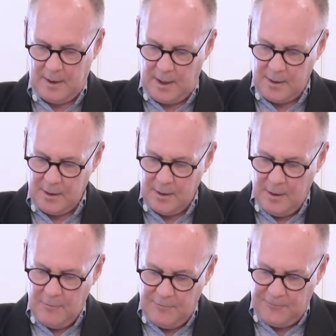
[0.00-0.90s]
And
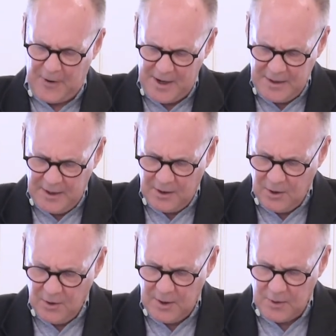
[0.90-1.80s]
finding
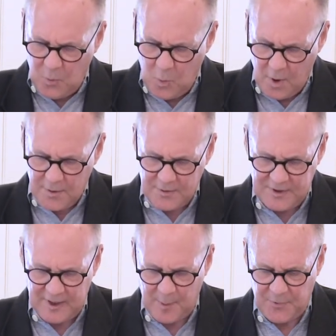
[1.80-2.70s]
her in the water's
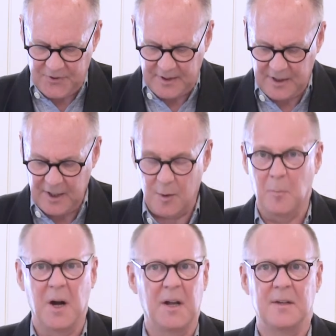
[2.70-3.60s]
depths
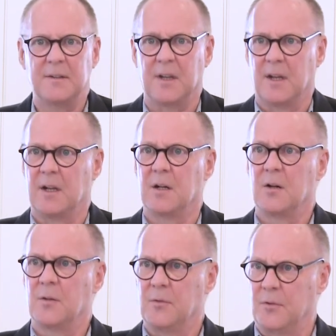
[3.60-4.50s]
again might take
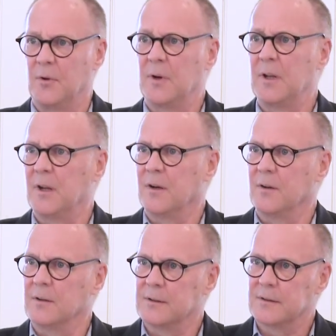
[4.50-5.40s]
30 years.